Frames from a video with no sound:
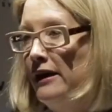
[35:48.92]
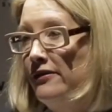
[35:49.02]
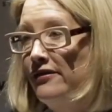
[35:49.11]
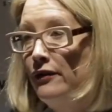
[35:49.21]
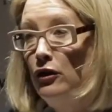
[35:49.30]

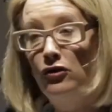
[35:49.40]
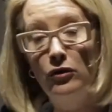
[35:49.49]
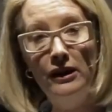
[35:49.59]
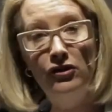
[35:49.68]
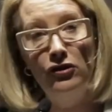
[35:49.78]
and
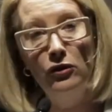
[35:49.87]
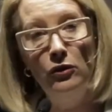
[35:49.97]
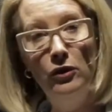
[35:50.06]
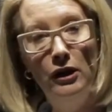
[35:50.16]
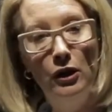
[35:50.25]
social
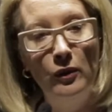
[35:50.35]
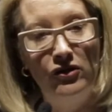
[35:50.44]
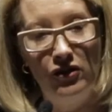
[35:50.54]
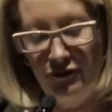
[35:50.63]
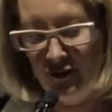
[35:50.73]
issue
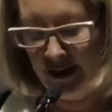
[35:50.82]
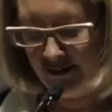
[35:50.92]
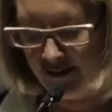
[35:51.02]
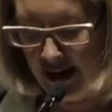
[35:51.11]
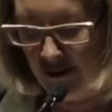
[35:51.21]
which
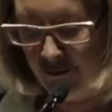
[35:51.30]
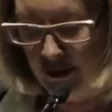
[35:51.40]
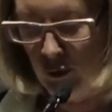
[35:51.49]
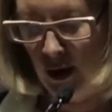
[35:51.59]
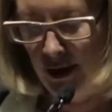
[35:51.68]
affects
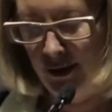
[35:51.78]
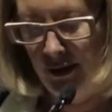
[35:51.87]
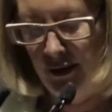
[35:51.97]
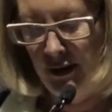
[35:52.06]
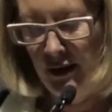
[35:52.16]
everyone.
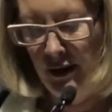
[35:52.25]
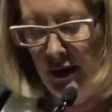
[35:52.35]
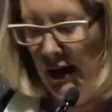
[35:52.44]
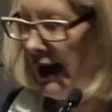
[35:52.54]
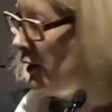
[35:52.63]

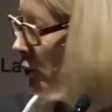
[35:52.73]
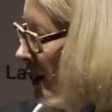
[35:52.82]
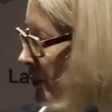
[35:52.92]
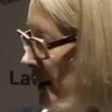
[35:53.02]
And when